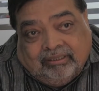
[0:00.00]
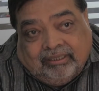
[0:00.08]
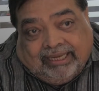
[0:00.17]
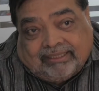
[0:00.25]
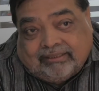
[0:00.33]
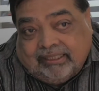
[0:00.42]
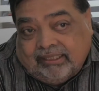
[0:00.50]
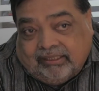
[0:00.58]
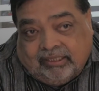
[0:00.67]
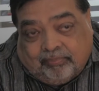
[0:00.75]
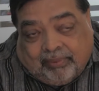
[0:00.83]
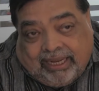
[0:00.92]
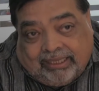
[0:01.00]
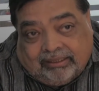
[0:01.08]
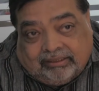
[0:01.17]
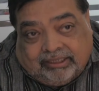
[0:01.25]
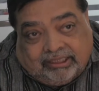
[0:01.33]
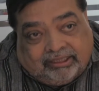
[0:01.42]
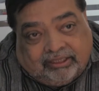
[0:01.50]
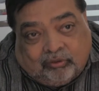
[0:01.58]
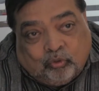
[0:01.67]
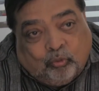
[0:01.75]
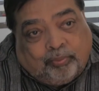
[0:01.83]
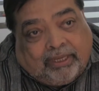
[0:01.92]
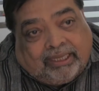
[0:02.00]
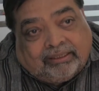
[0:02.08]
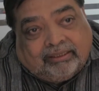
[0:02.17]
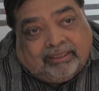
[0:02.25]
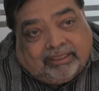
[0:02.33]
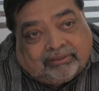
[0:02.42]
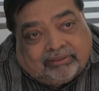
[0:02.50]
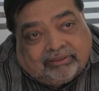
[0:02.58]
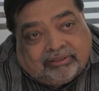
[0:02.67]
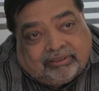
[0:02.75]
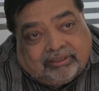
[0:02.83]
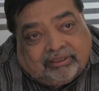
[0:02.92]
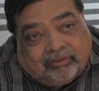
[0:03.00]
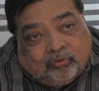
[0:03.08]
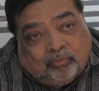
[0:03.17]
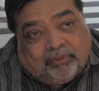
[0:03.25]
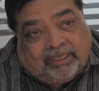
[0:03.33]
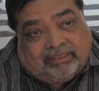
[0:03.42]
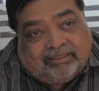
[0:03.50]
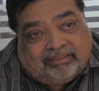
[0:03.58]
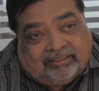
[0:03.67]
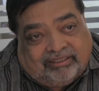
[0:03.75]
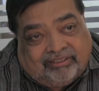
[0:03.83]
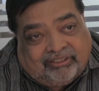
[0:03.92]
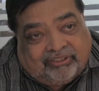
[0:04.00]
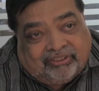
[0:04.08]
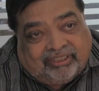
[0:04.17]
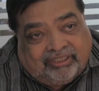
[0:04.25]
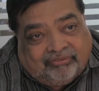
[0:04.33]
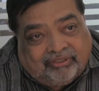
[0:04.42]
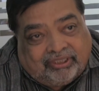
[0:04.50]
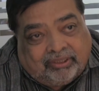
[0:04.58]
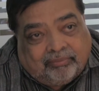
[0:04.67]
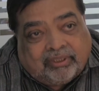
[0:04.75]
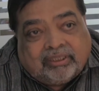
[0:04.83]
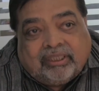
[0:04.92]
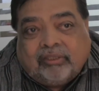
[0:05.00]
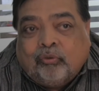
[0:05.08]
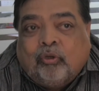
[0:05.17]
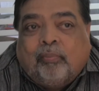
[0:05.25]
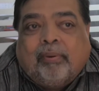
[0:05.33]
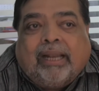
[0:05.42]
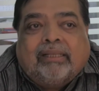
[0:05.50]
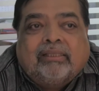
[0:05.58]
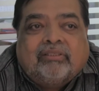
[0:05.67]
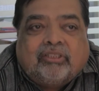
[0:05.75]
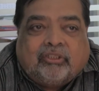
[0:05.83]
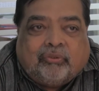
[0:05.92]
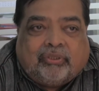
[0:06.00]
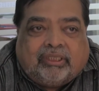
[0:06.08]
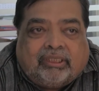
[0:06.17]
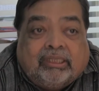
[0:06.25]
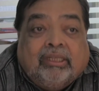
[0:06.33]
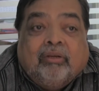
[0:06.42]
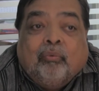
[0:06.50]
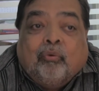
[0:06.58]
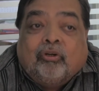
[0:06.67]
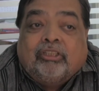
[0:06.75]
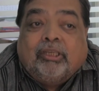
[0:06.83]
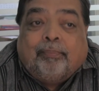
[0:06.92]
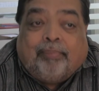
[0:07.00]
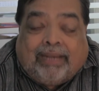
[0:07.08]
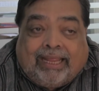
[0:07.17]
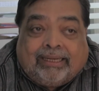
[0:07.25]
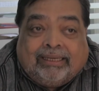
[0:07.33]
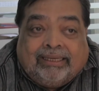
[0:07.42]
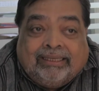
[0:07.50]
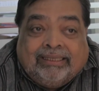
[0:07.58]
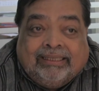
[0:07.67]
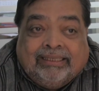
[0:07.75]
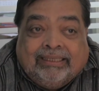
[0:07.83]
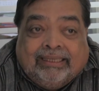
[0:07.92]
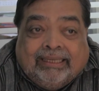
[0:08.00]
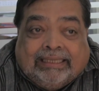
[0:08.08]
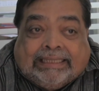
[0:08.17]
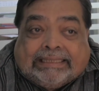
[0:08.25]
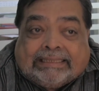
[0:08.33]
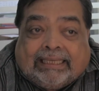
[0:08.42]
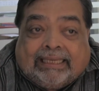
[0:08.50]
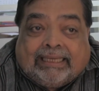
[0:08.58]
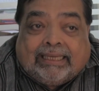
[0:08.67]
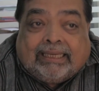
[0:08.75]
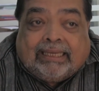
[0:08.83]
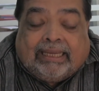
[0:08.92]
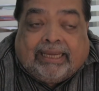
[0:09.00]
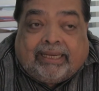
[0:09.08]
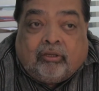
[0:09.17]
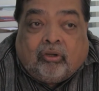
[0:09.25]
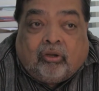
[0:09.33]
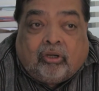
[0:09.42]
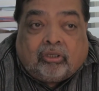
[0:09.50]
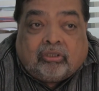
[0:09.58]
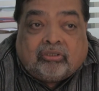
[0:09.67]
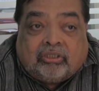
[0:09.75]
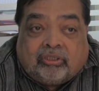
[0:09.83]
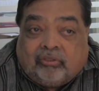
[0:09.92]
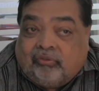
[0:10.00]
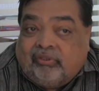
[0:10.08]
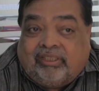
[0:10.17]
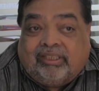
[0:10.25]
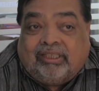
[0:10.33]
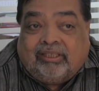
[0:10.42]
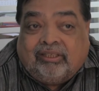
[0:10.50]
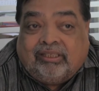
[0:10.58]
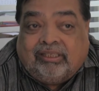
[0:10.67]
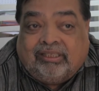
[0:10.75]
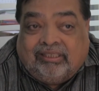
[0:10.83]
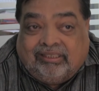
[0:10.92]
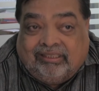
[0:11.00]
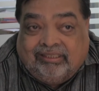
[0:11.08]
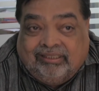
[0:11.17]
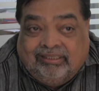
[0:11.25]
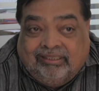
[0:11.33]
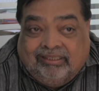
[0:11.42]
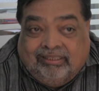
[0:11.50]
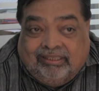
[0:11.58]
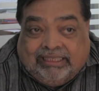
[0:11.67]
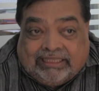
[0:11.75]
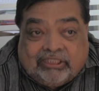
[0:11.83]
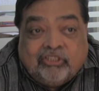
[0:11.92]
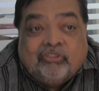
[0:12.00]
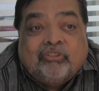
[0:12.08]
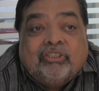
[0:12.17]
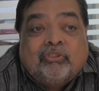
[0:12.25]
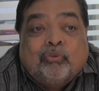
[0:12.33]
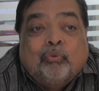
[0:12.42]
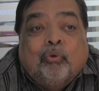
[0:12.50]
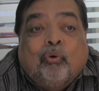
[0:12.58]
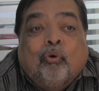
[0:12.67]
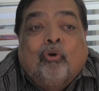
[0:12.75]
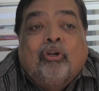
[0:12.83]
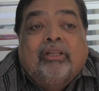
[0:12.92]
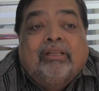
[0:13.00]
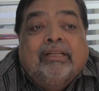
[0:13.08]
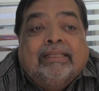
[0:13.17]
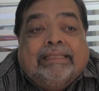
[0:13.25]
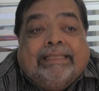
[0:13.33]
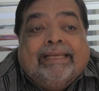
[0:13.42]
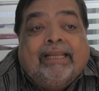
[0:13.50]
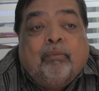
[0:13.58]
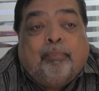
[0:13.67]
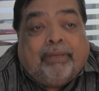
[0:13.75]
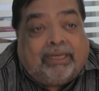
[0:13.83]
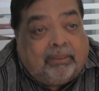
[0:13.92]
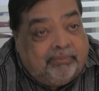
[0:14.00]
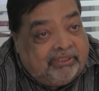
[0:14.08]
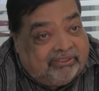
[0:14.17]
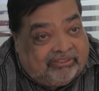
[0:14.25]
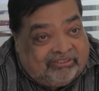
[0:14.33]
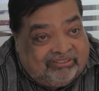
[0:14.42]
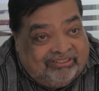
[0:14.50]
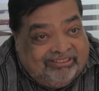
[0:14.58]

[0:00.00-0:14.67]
As they plan, they do plan the electricity, they do plan the sanitation and everything, but they don't plan the security. What they plan is a ad hoc security agencies to hold their parameters.